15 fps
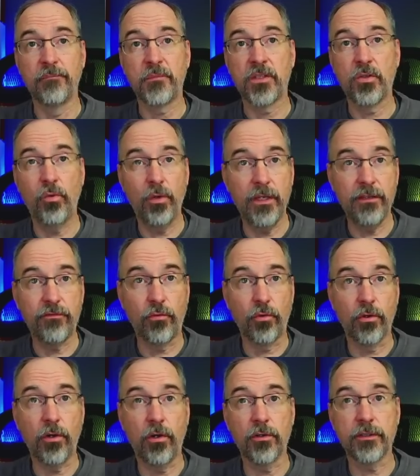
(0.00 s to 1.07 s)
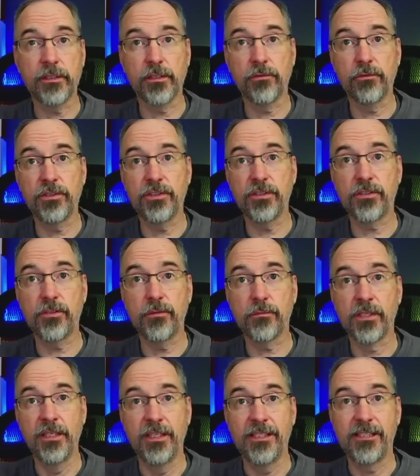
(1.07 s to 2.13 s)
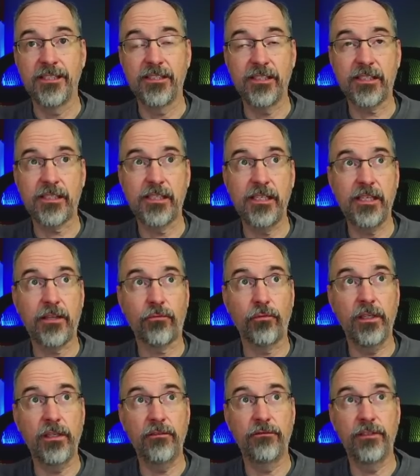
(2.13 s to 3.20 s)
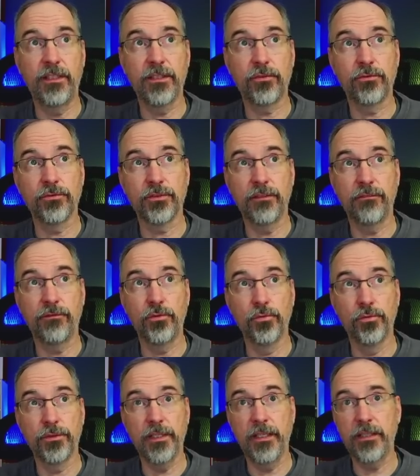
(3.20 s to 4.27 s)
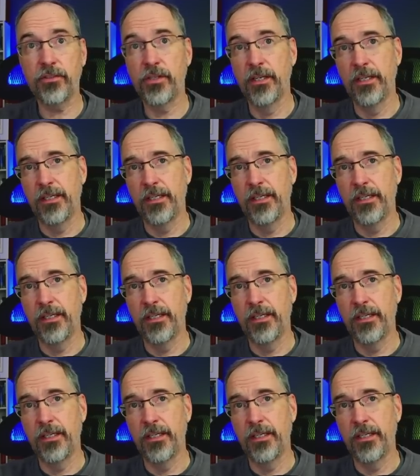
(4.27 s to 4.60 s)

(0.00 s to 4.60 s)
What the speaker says: 24 artillery systems, 63 vehicles and fuel tanks.